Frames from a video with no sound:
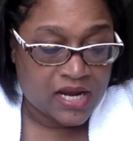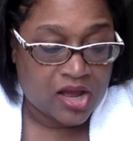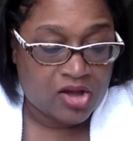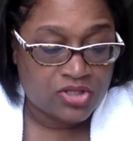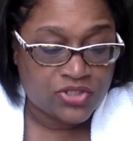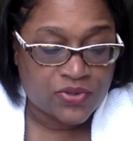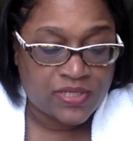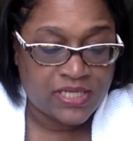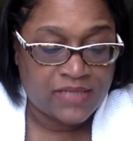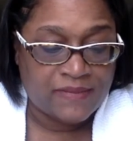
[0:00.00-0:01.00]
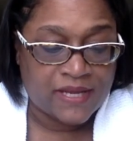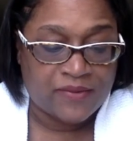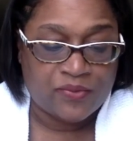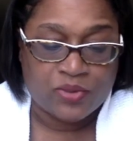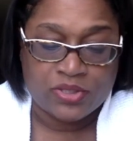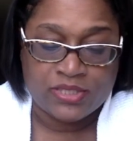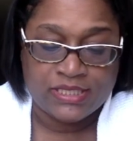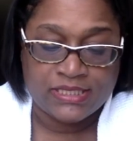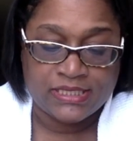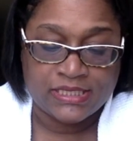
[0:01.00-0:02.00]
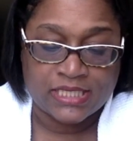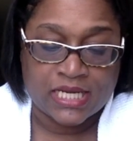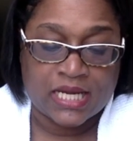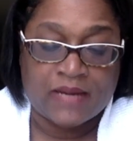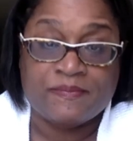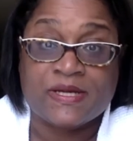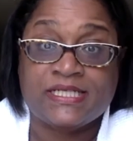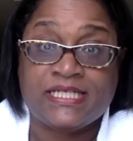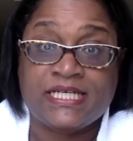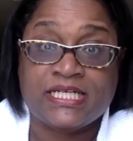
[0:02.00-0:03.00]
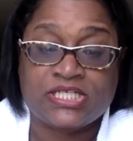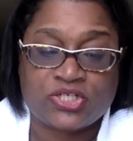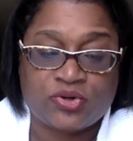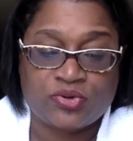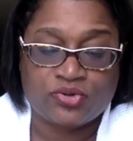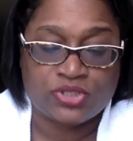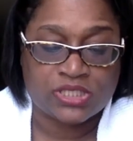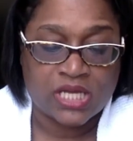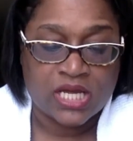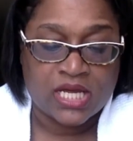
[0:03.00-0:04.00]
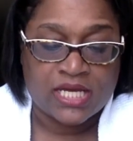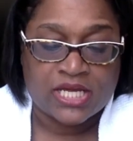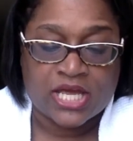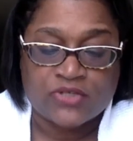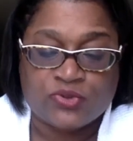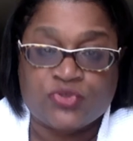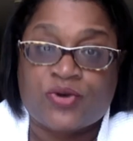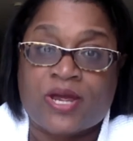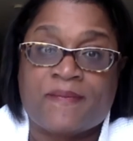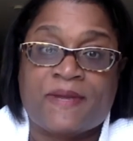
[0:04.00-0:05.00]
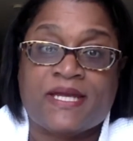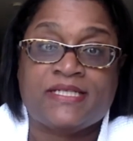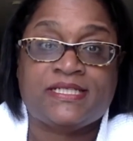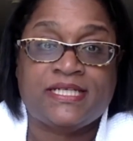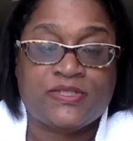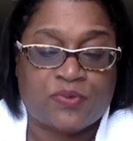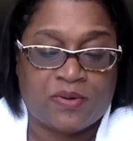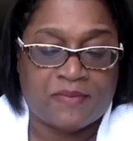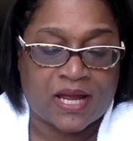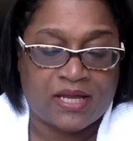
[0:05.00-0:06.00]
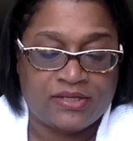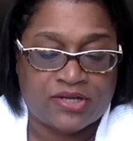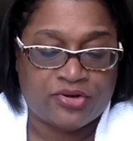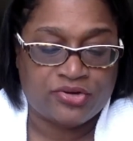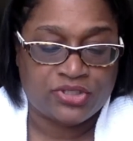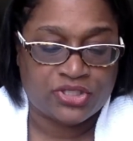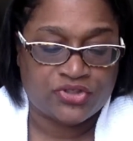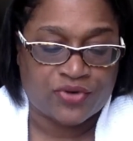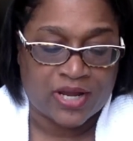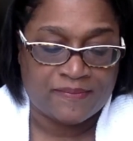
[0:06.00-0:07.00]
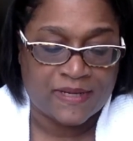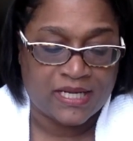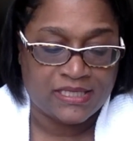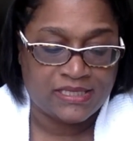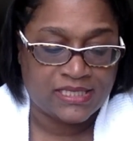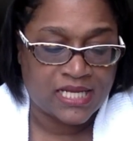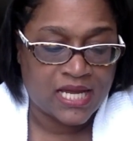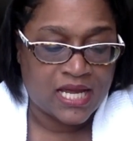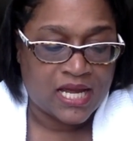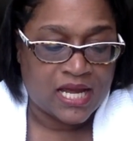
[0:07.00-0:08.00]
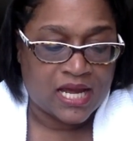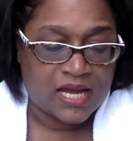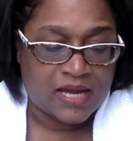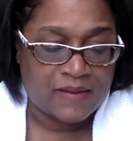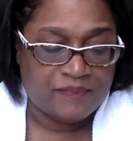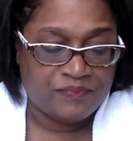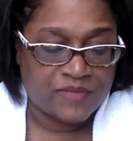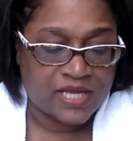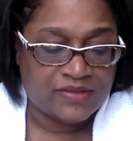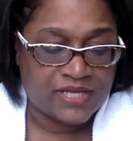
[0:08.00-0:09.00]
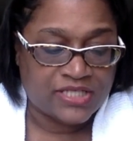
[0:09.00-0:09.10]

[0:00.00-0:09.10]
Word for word: Also on eBay were these Adidas girls casual track pants. These were my daughter's track pants, and they